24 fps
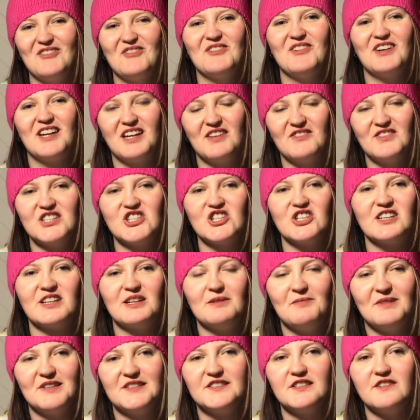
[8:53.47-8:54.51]
when I eventually
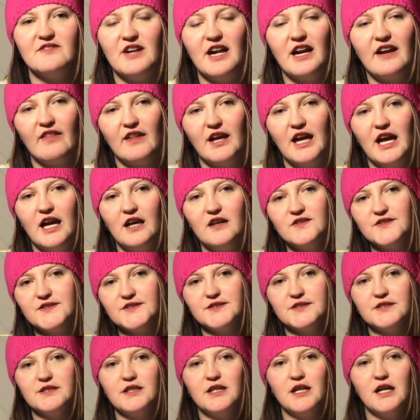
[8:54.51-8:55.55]
get myself out of the
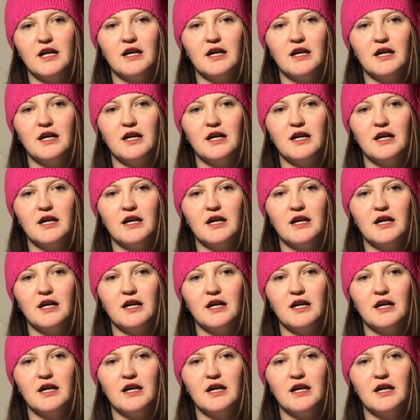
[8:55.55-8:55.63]
house,